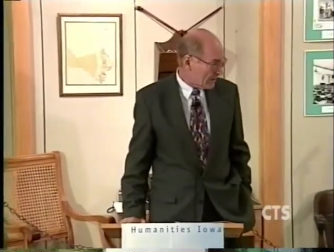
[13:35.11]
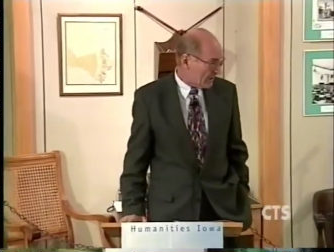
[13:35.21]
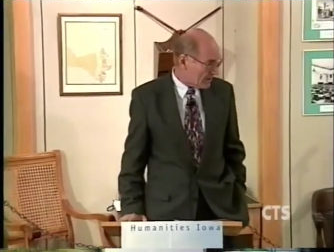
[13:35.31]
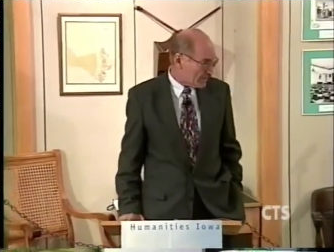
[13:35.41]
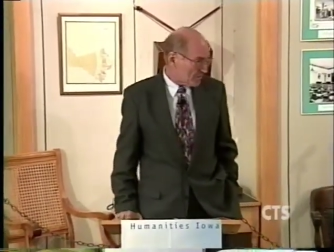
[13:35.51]
that
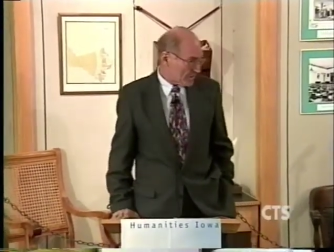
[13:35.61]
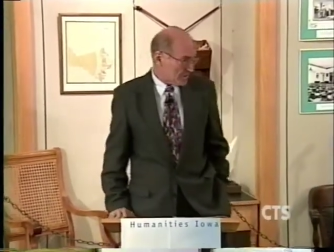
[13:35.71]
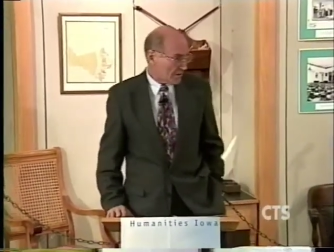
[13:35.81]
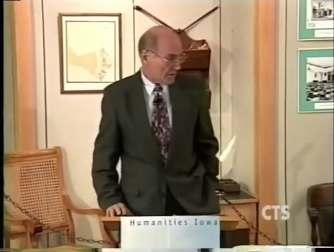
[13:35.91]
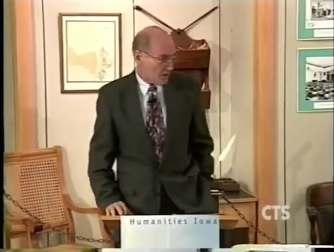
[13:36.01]
this was
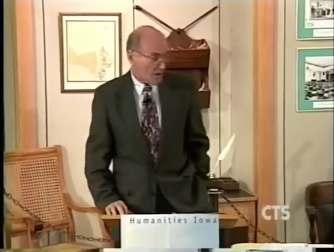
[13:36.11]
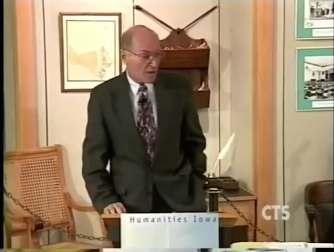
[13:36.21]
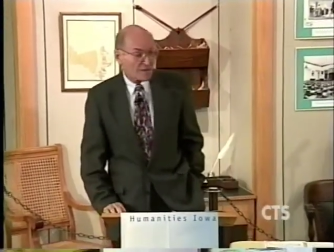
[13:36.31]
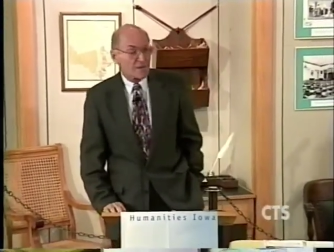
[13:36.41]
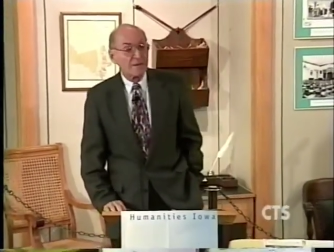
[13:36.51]
the
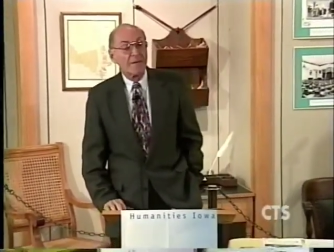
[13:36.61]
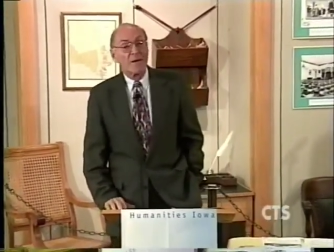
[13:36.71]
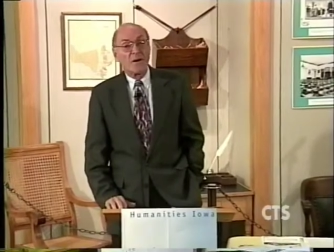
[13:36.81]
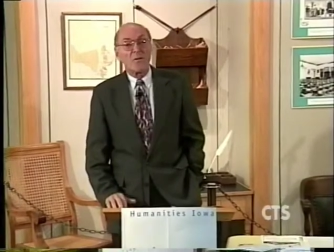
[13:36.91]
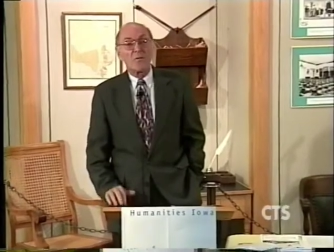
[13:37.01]
cause.
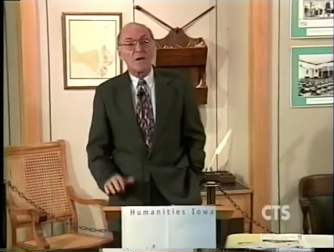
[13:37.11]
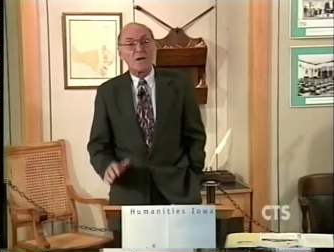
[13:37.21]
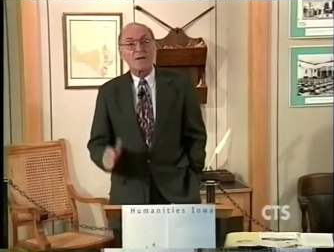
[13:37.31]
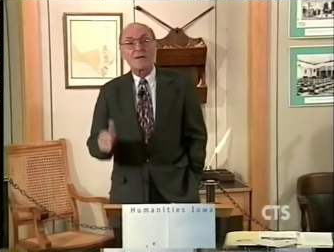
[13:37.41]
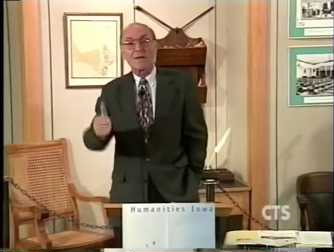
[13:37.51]

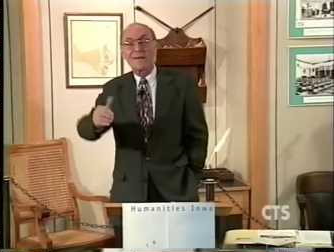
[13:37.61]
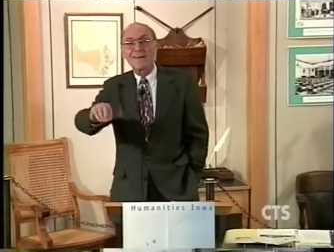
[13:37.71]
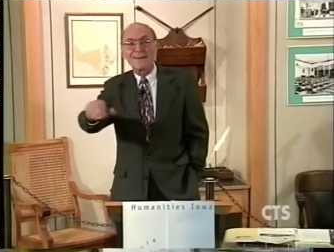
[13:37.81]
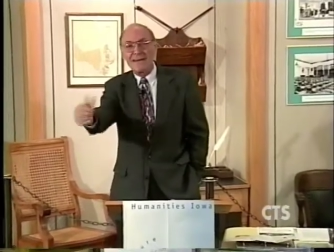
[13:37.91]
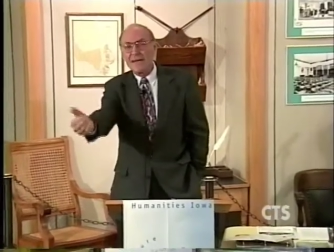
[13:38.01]
Well,
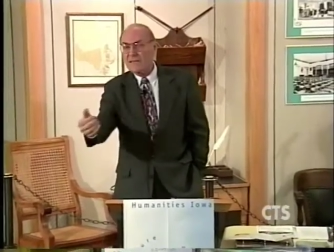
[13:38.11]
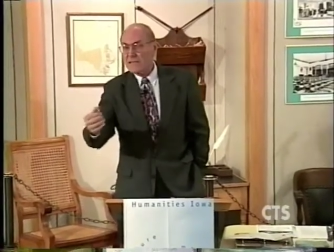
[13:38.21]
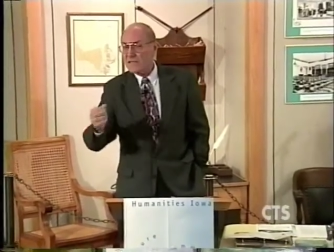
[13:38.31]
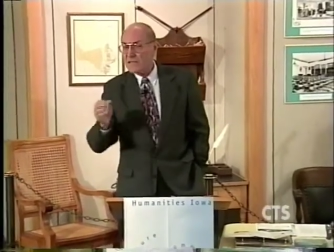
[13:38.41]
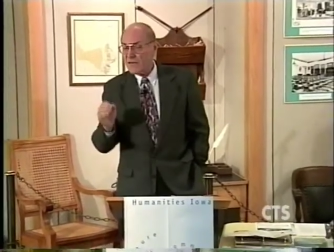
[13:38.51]
in
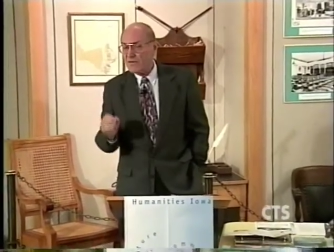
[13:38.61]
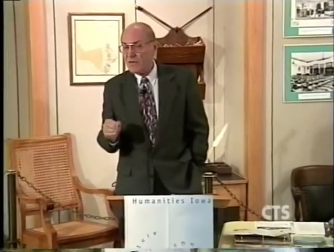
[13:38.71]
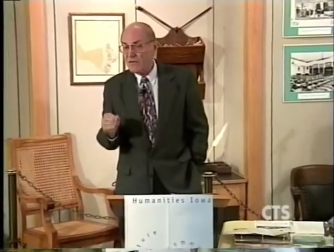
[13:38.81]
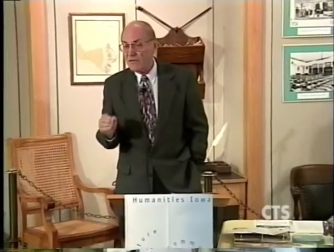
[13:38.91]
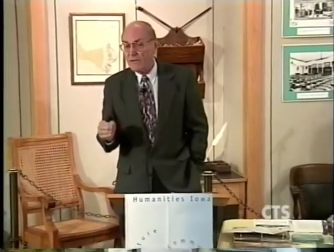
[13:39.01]

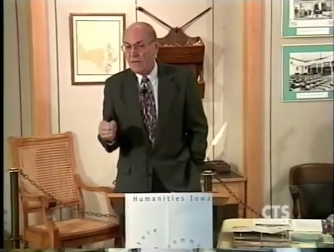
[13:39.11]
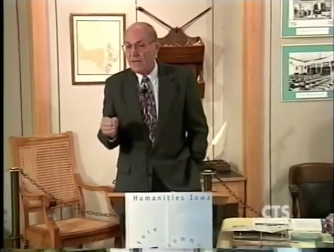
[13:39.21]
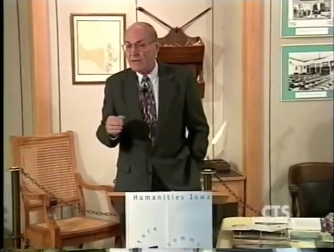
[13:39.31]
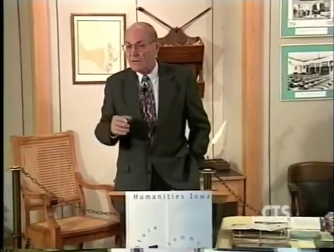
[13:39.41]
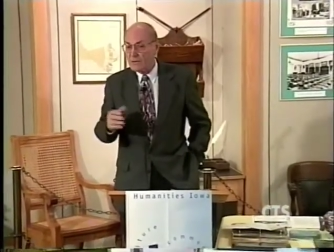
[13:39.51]

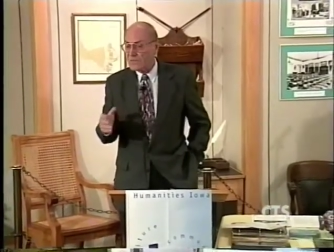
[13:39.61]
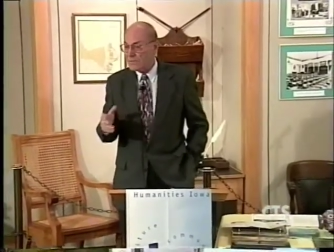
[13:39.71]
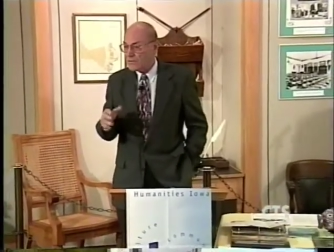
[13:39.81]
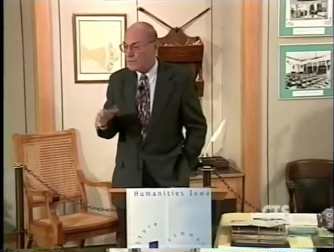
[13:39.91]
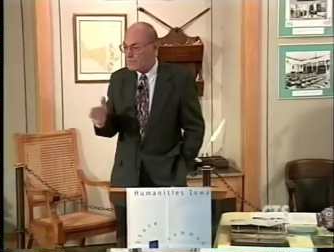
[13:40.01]
1873, there was
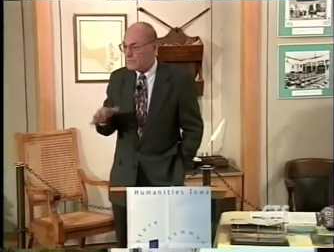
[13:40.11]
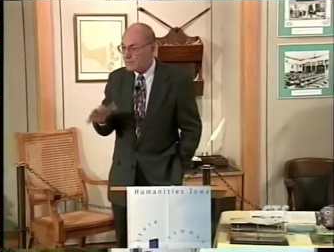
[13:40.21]
no